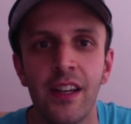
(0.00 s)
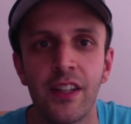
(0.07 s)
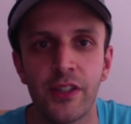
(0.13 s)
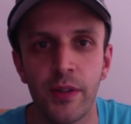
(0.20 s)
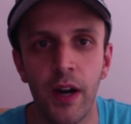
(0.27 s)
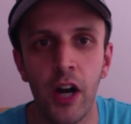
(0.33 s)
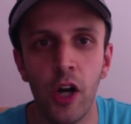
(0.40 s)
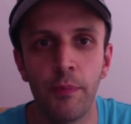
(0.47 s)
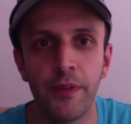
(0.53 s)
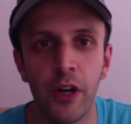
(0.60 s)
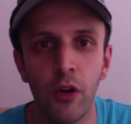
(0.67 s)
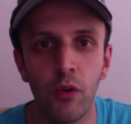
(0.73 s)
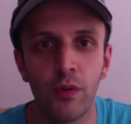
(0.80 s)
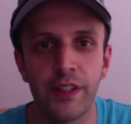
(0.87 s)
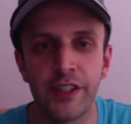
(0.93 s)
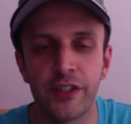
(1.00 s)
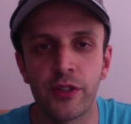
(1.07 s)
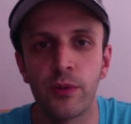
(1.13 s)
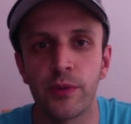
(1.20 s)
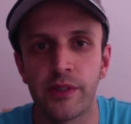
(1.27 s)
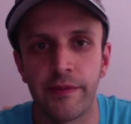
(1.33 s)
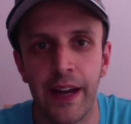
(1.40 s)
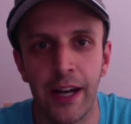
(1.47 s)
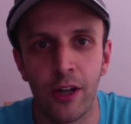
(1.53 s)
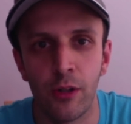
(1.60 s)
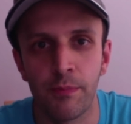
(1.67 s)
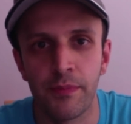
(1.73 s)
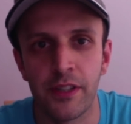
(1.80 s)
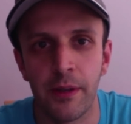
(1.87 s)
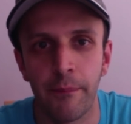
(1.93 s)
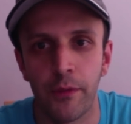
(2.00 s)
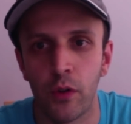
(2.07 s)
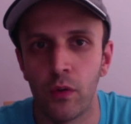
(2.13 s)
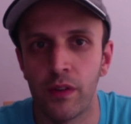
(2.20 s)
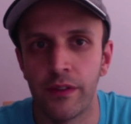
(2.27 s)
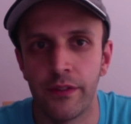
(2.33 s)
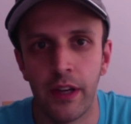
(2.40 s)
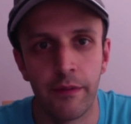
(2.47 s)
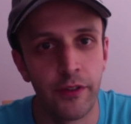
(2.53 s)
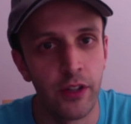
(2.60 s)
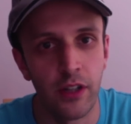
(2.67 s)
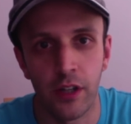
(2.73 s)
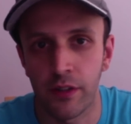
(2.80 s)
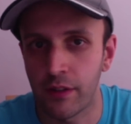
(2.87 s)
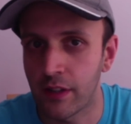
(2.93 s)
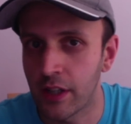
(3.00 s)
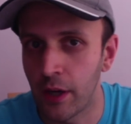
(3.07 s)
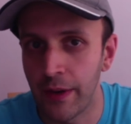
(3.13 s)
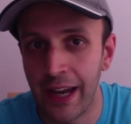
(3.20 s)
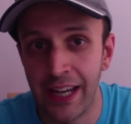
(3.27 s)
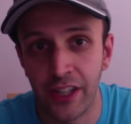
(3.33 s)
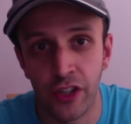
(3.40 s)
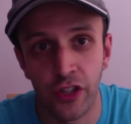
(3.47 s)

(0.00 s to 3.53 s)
So I hope that all these tools have helped. If you go ahead